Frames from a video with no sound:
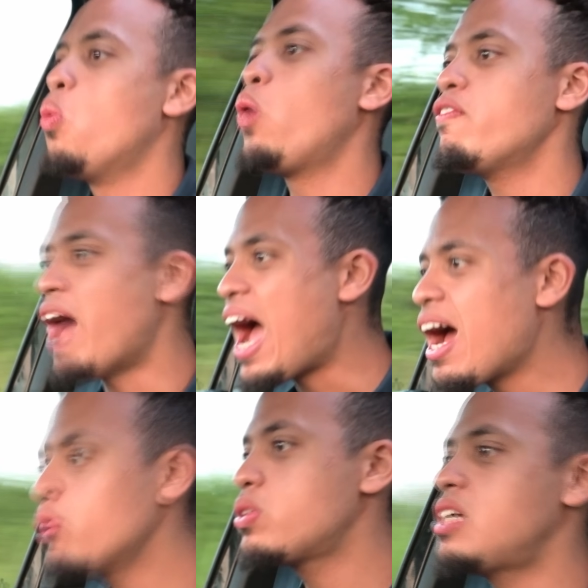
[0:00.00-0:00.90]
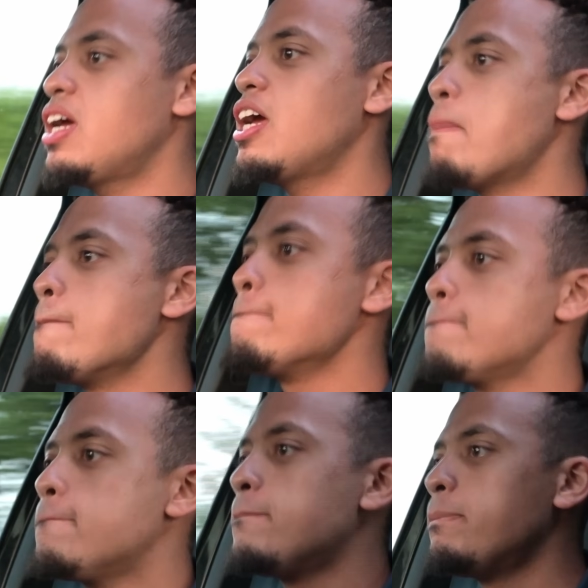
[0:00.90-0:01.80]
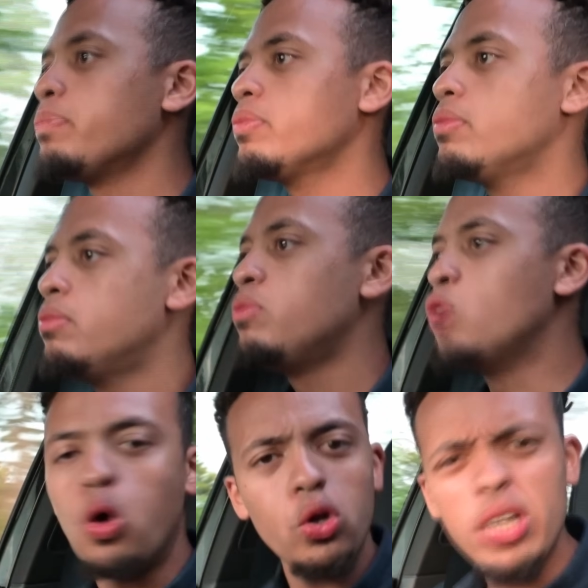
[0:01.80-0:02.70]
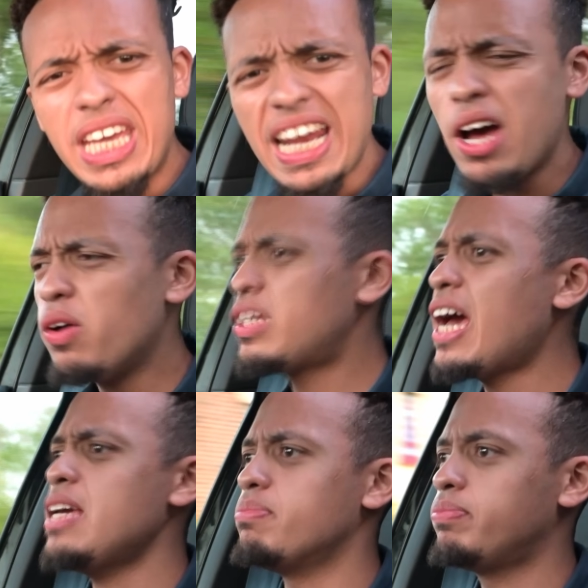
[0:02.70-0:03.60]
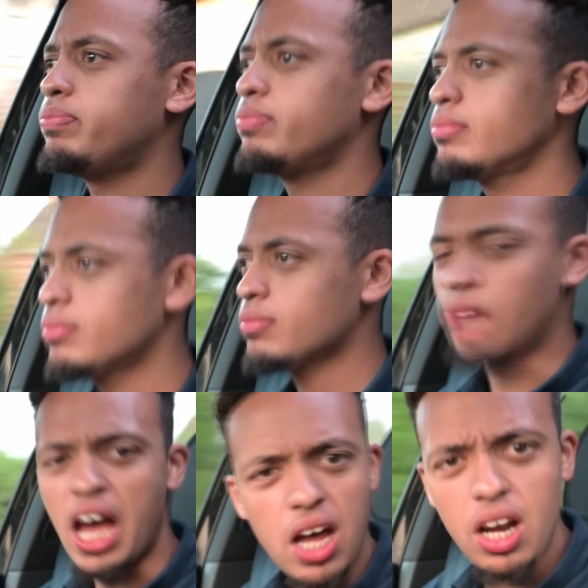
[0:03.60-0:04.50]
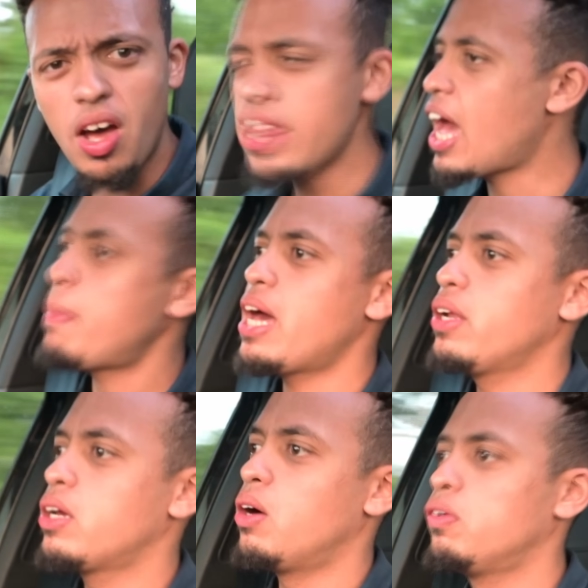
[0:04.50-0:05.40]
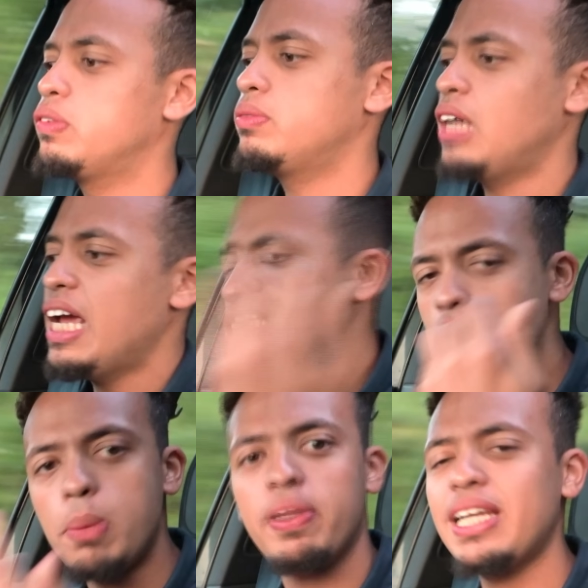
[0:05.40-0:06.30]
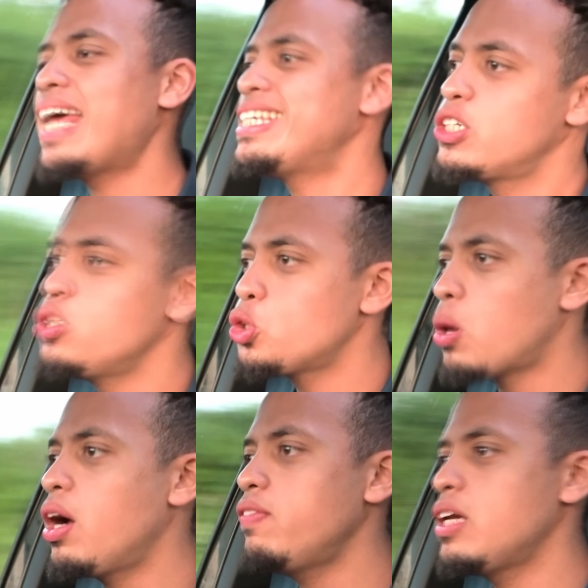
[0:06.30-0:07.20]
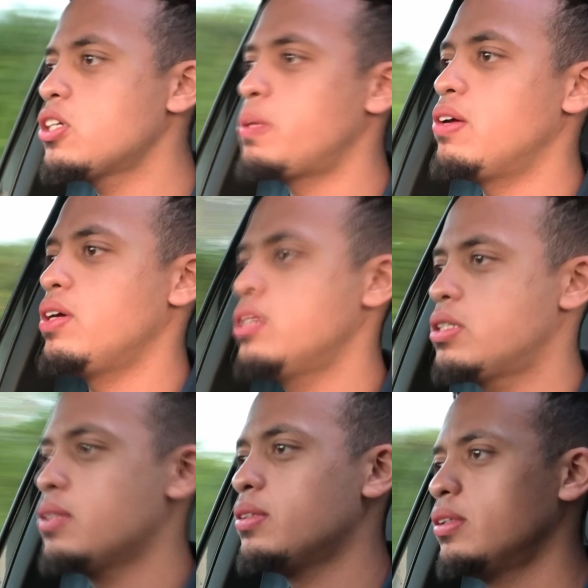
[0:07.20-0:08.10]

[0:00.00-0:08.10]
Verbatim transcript: without it not looking out of date. And I like that about the Golf. It's a pleasant driving experience.